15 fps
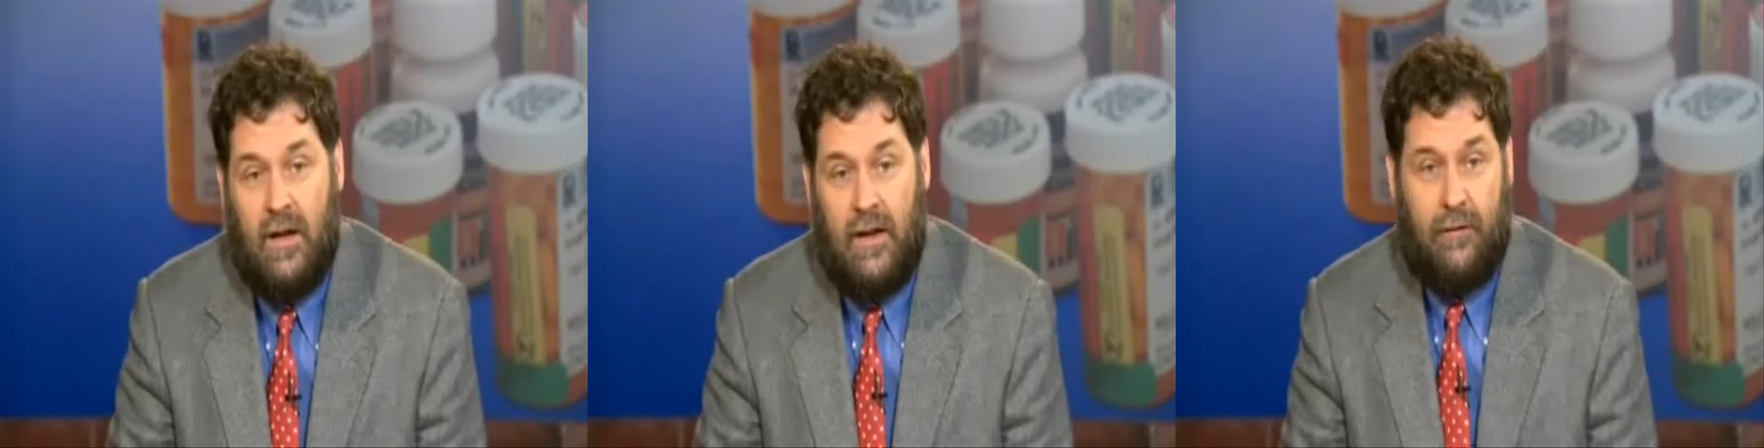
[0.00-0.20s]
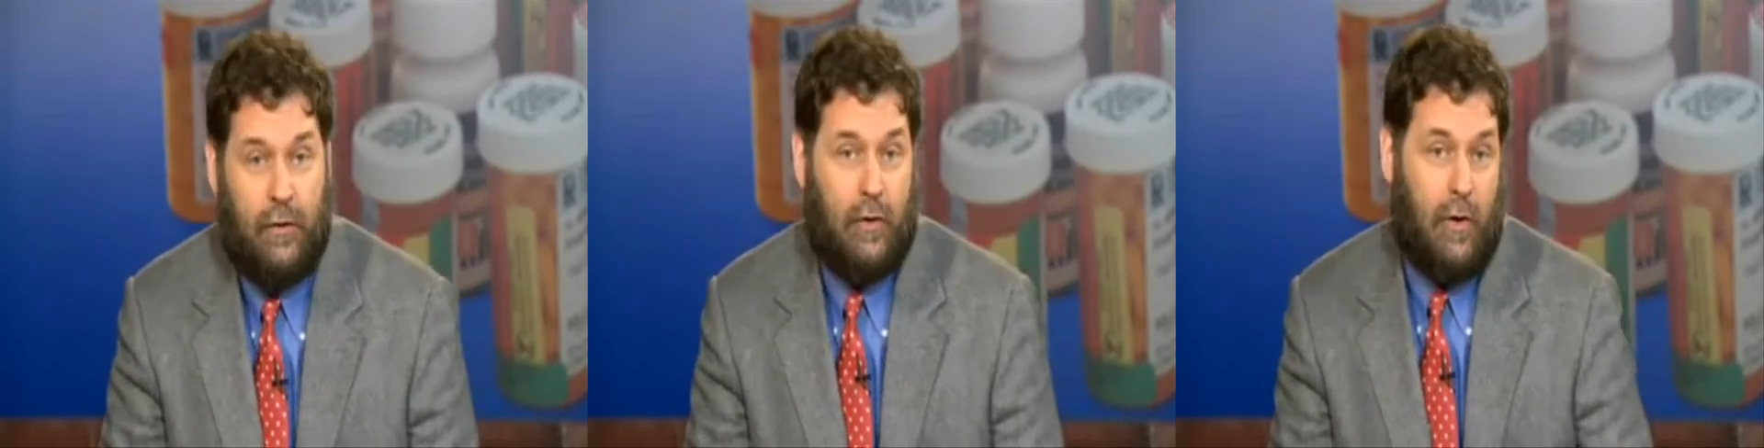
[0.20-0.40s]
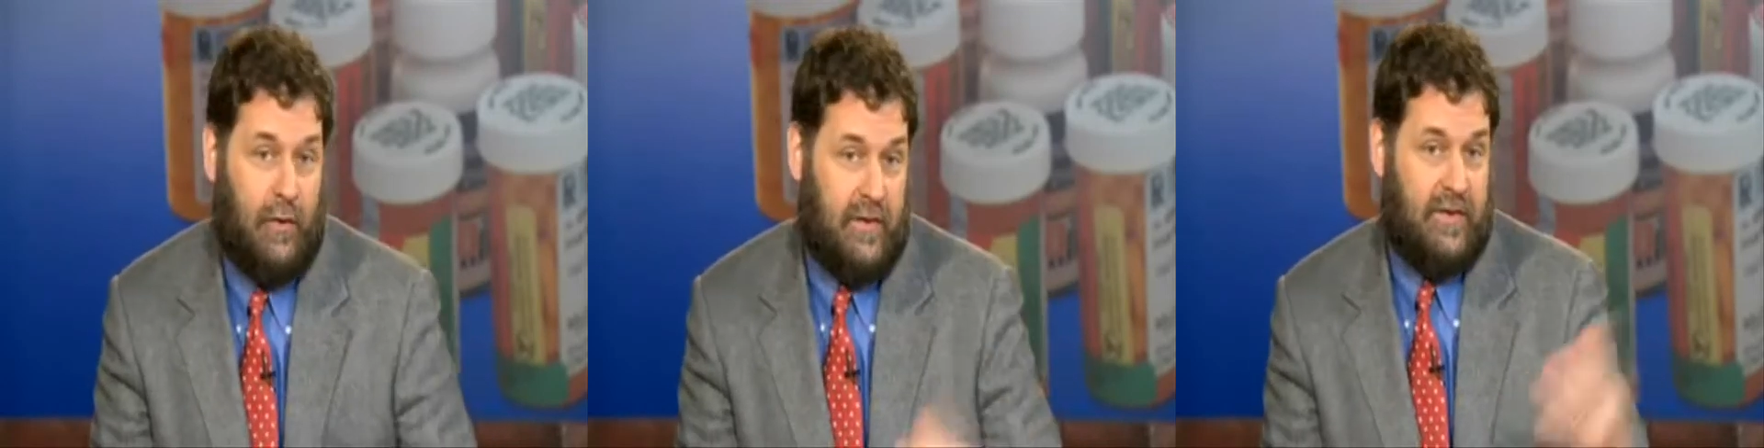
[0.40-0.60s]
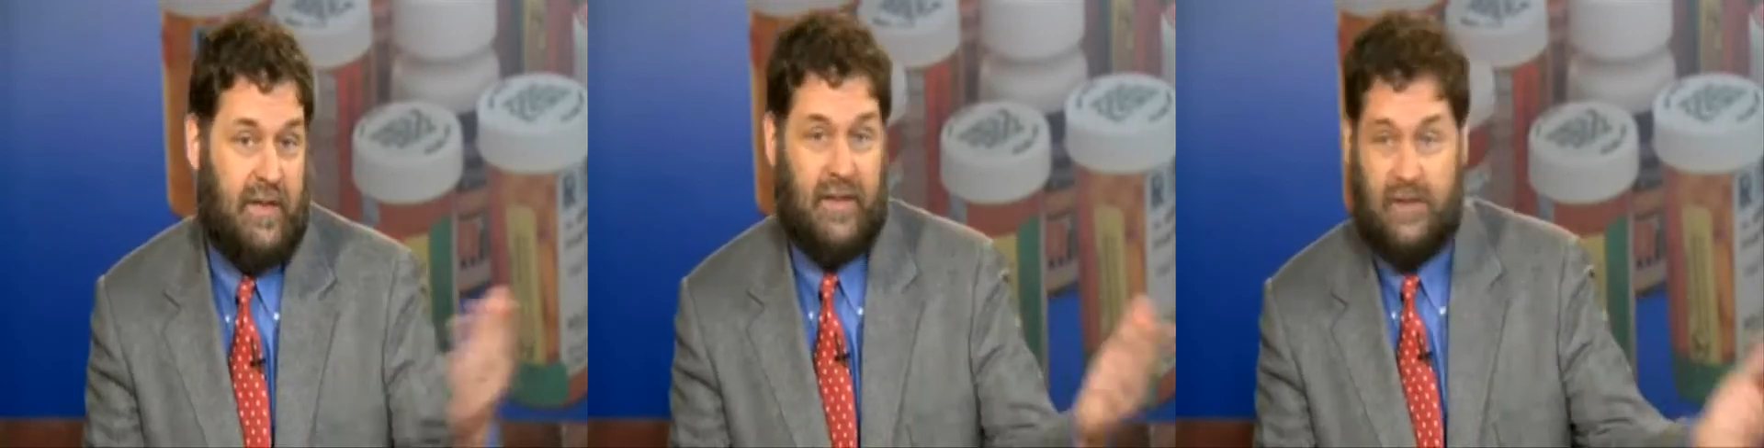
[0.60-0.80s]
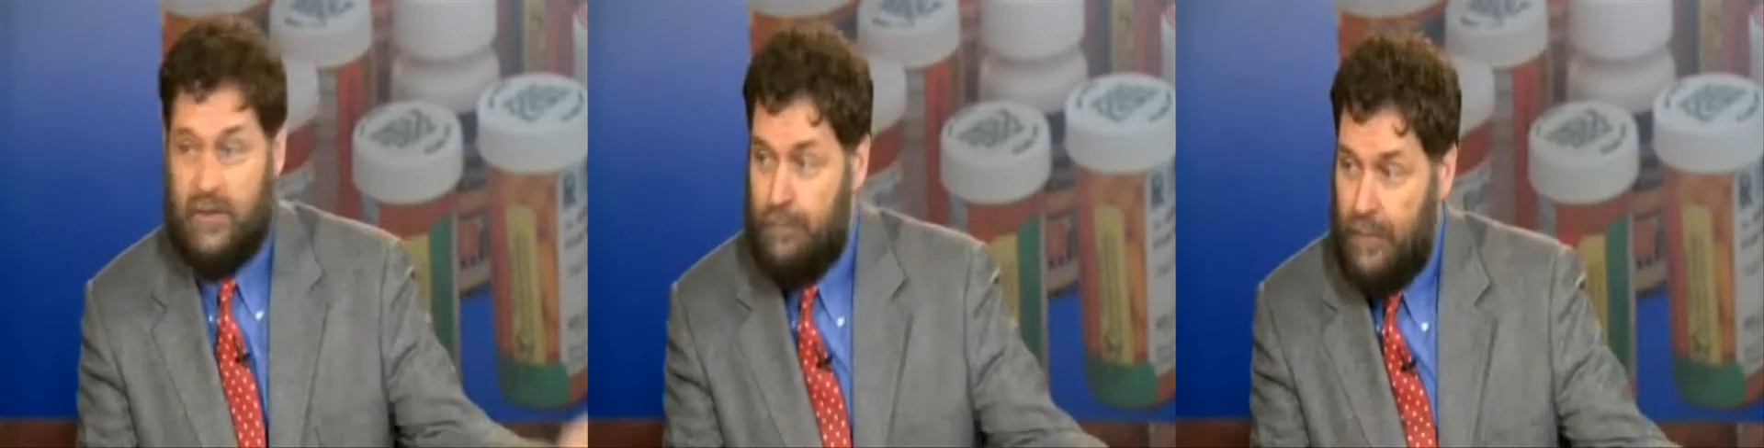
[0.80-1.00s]
if you go to
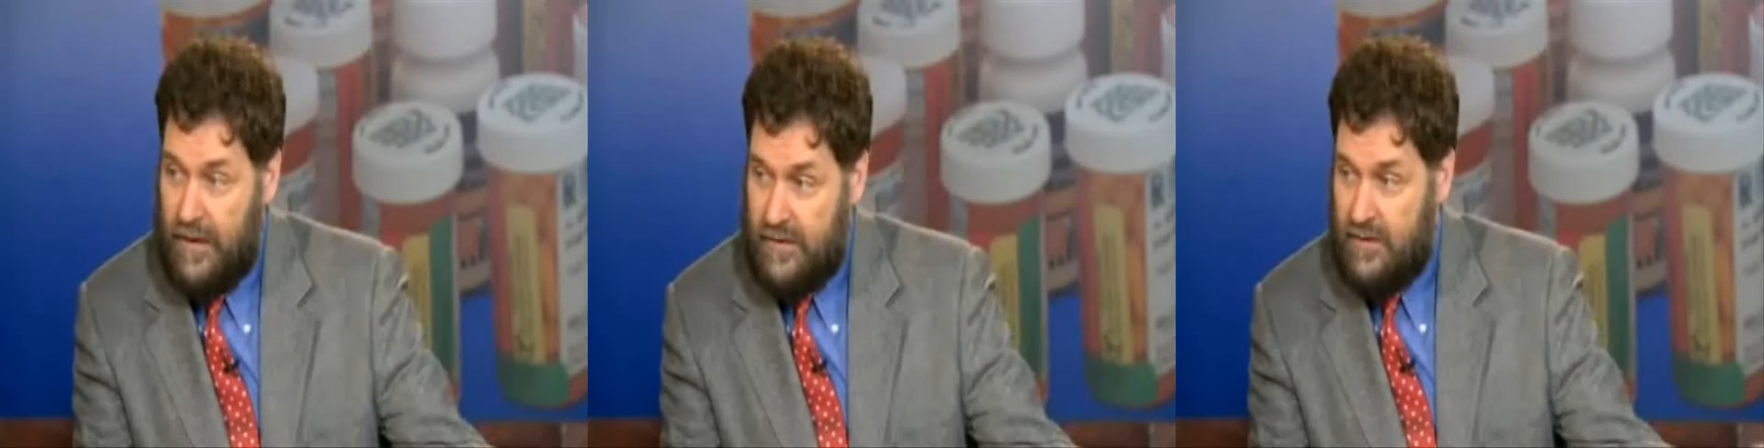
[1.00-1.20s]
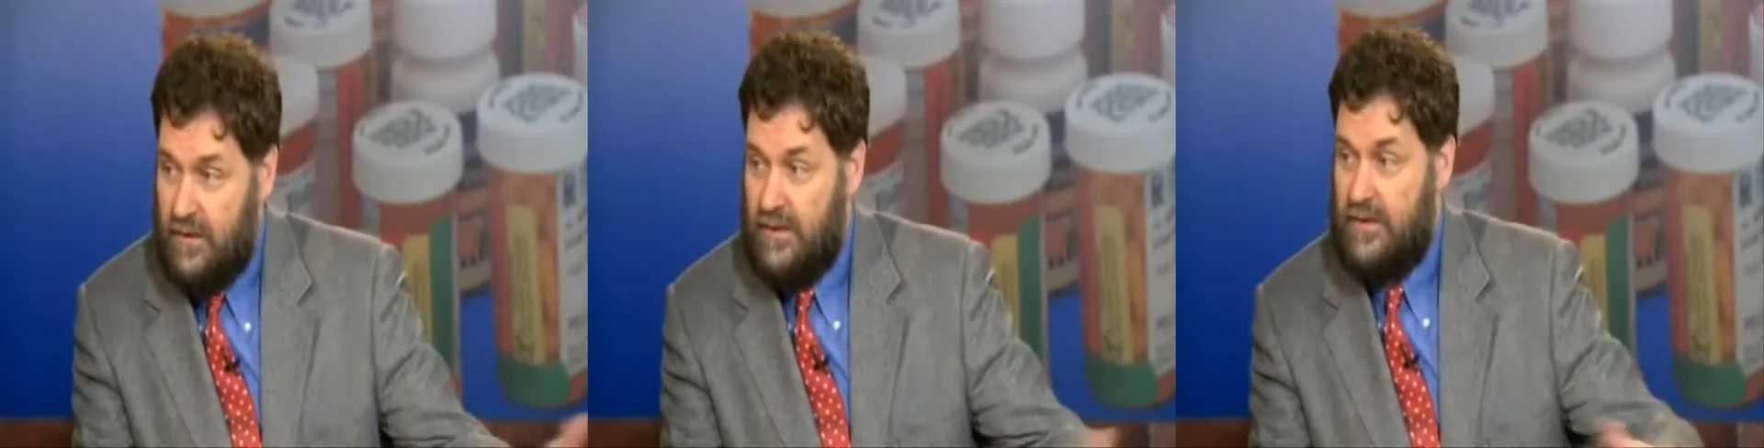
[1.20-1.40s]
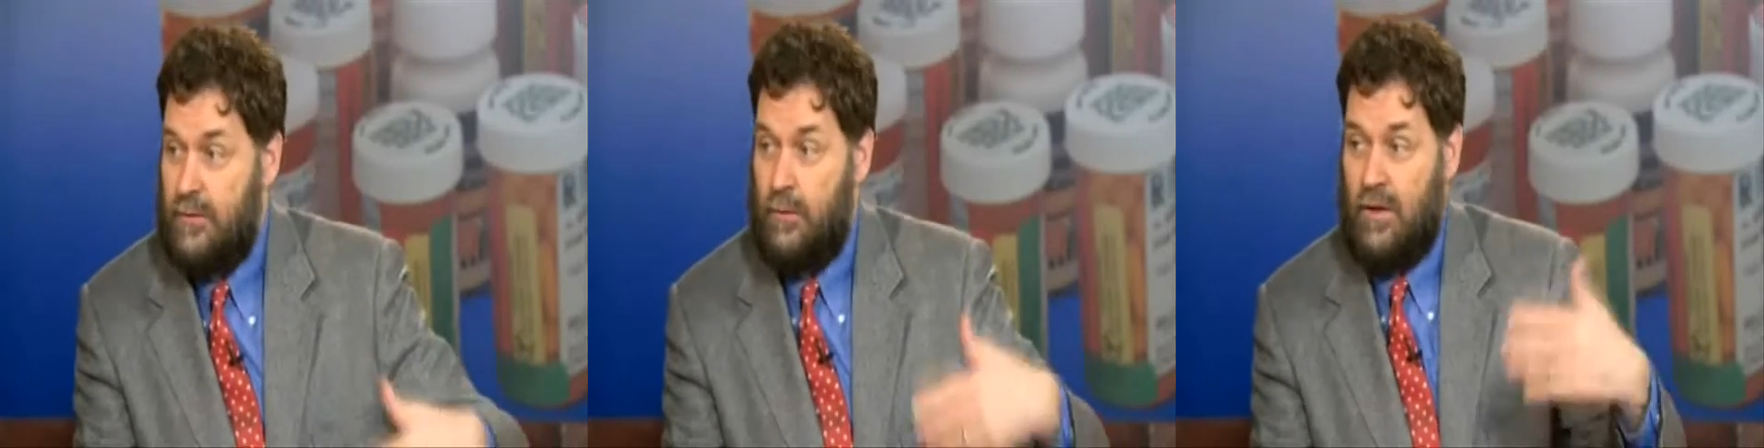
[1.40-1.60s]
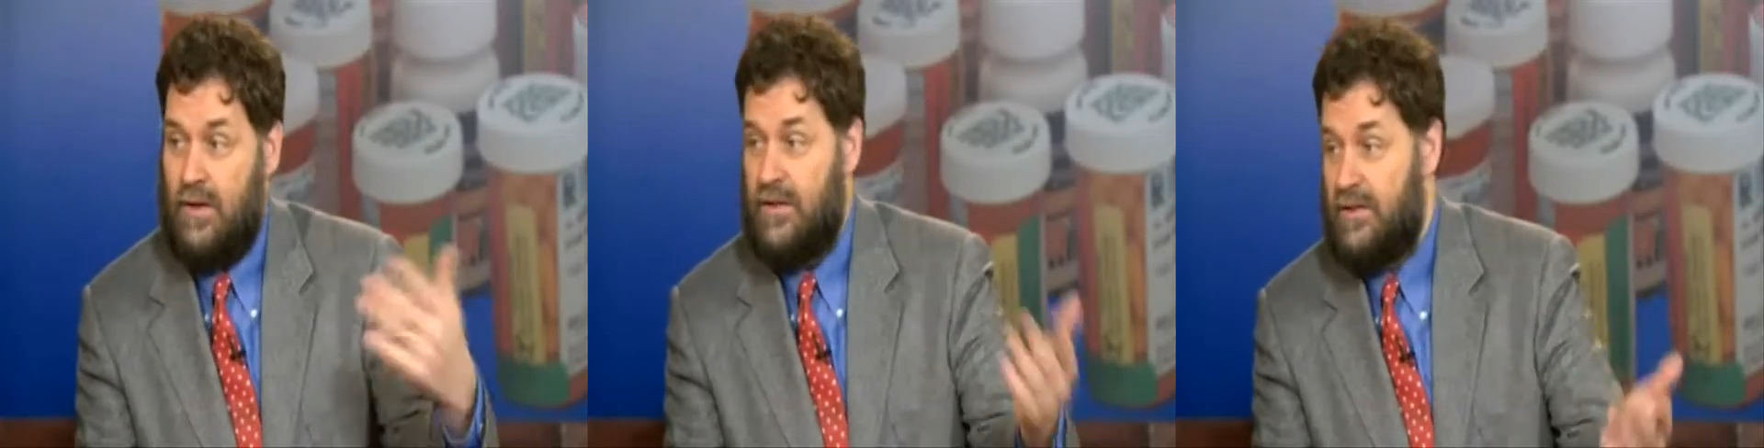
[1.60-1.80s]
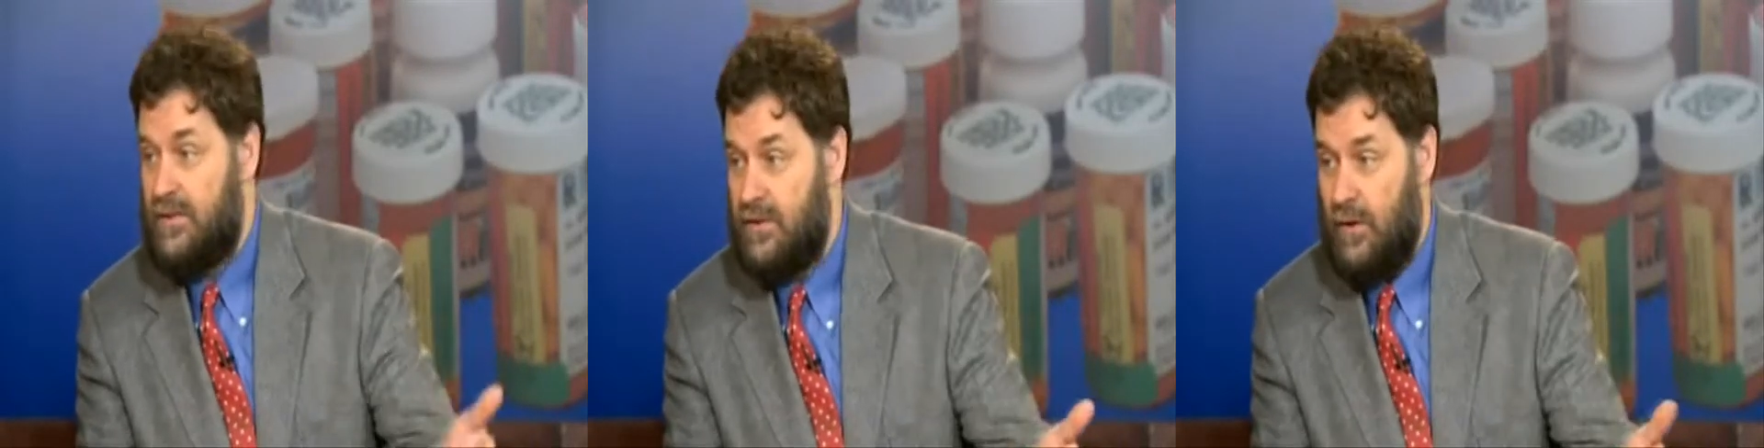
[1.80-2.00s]
see a specialist or a
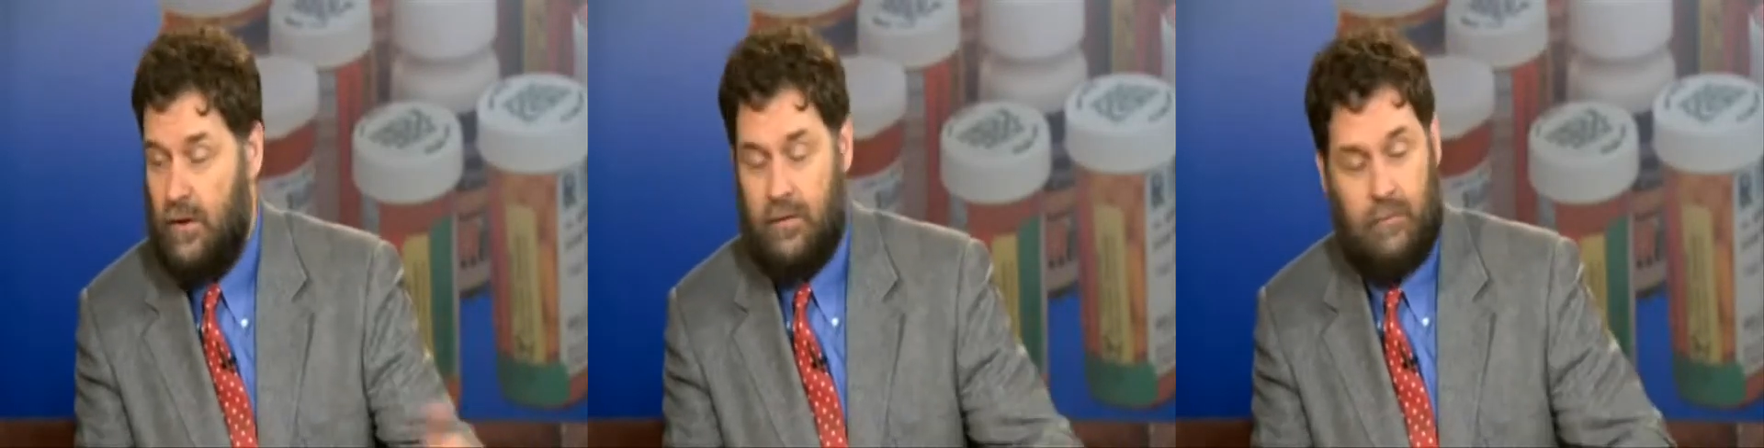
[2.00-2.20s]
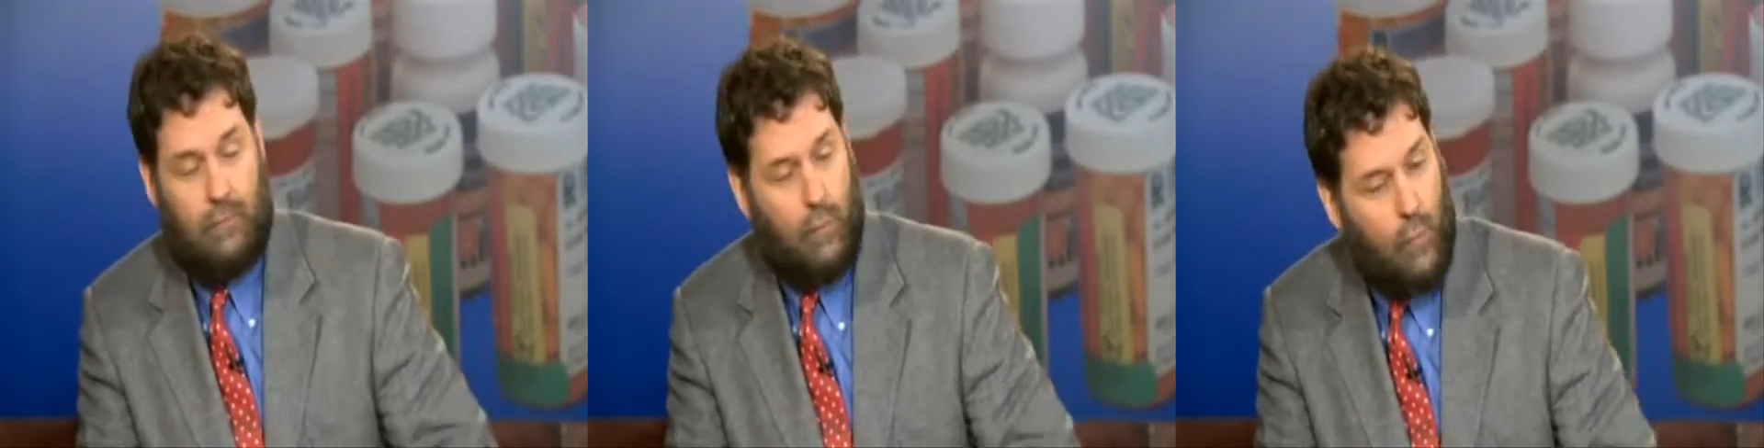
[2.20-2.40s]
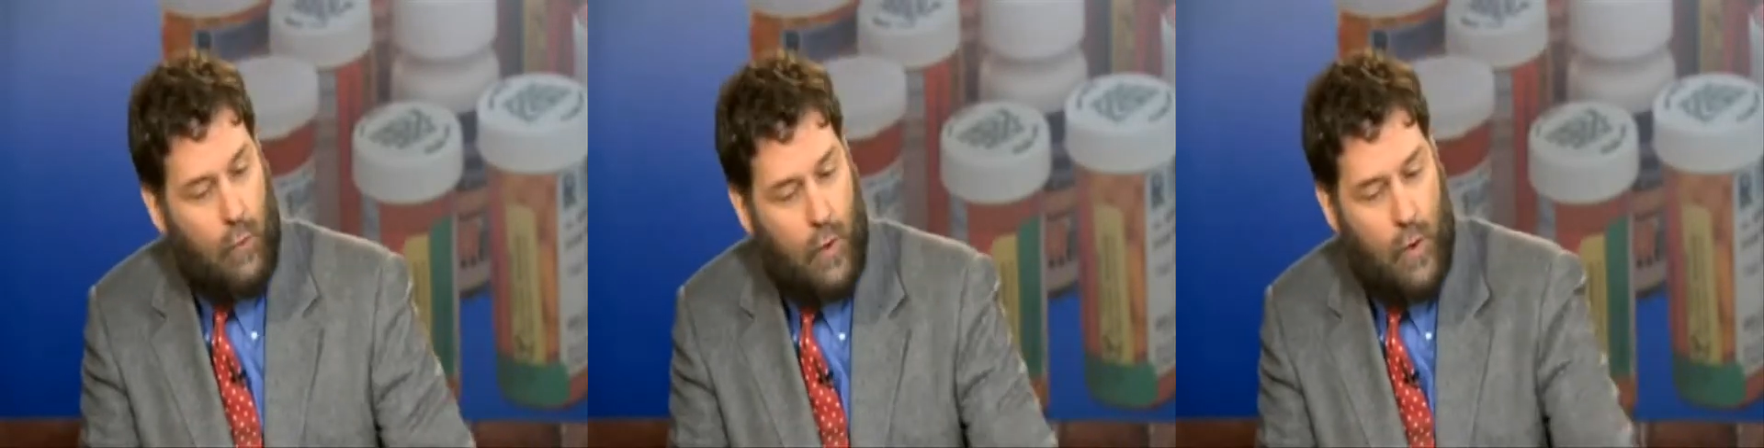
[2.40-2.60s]
consultant,